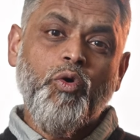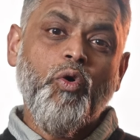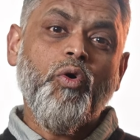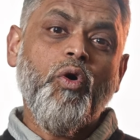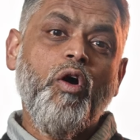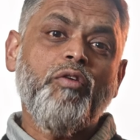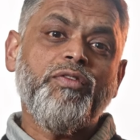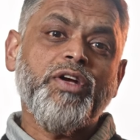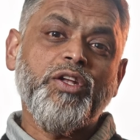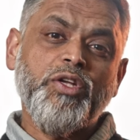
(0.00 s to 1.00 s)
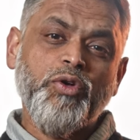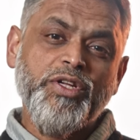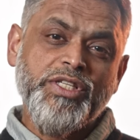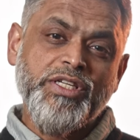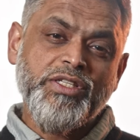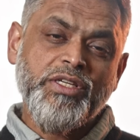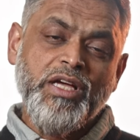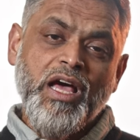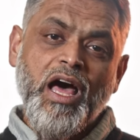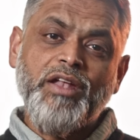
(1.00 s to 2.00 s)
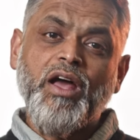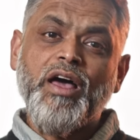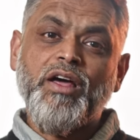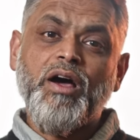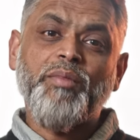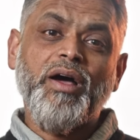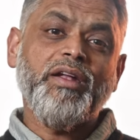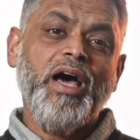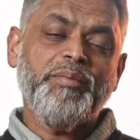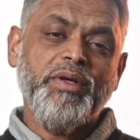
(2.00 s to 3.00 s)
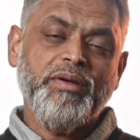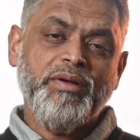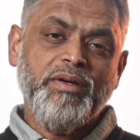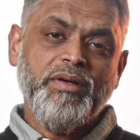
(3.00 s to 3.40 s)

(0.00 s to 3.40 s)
of condolences, and neither am I unhappy.